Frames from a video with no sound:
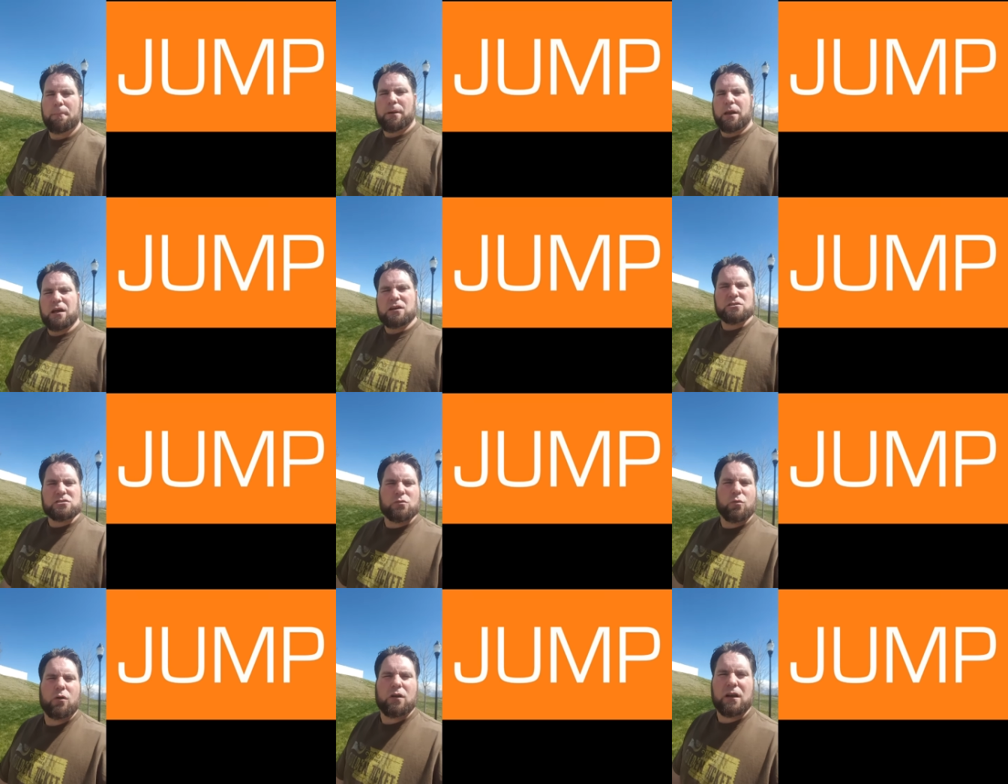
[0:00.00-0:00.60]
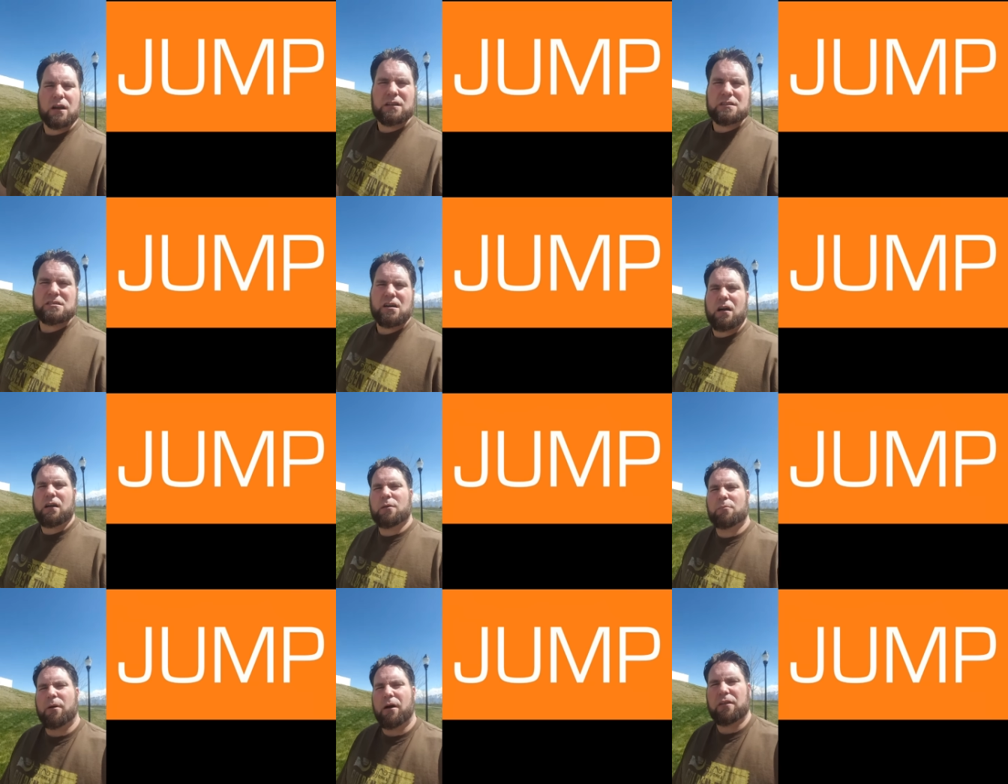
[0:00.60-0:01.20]
But I also wanted to
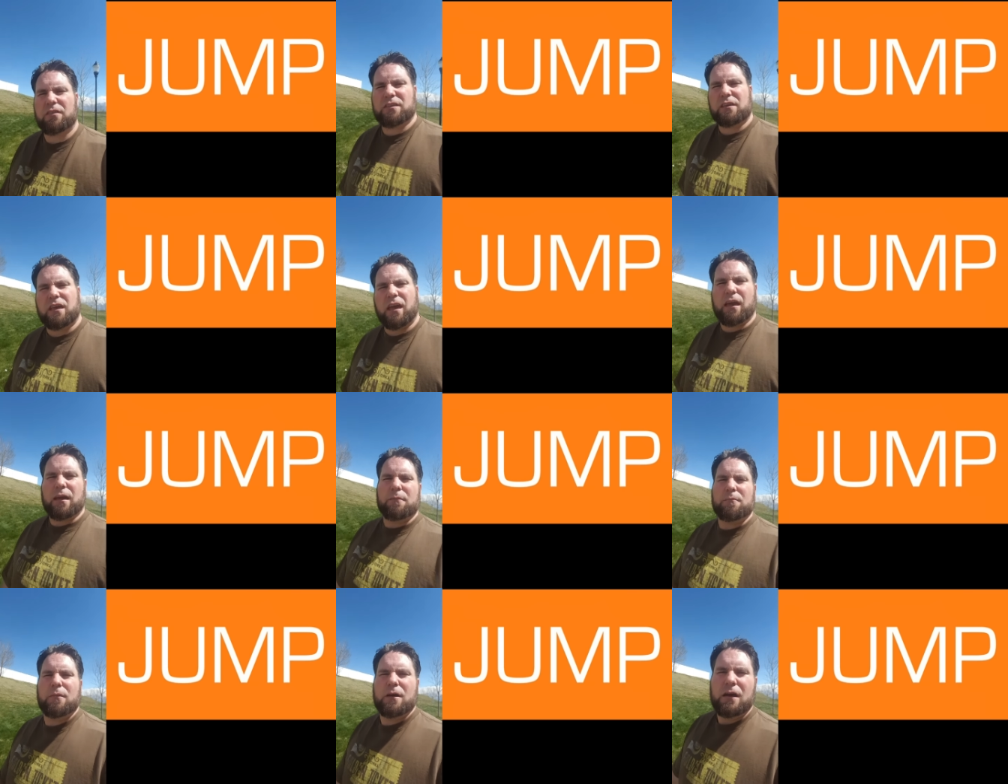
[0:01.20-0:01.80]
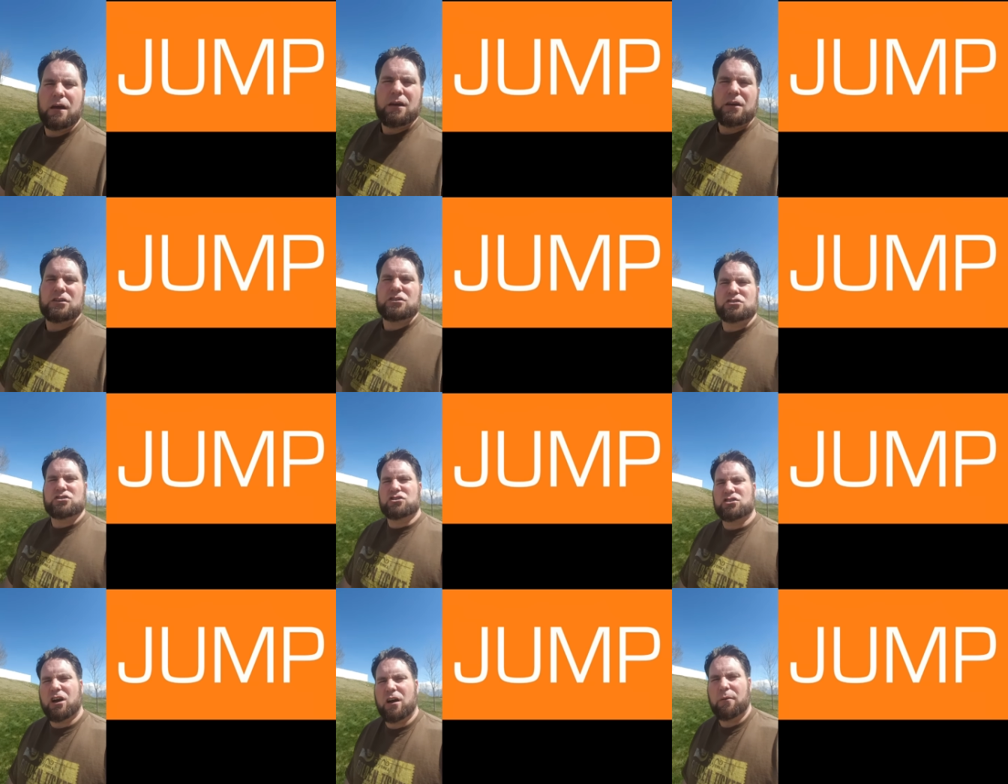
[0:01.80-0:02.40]
talk about the game
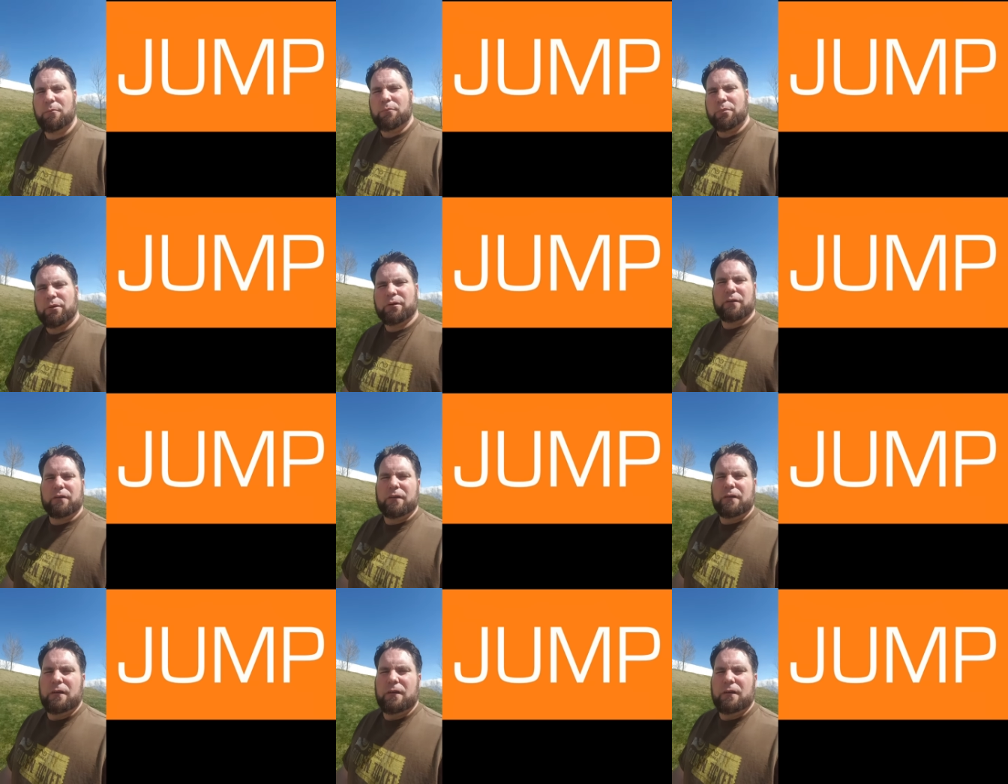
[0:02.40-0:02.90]
Jump.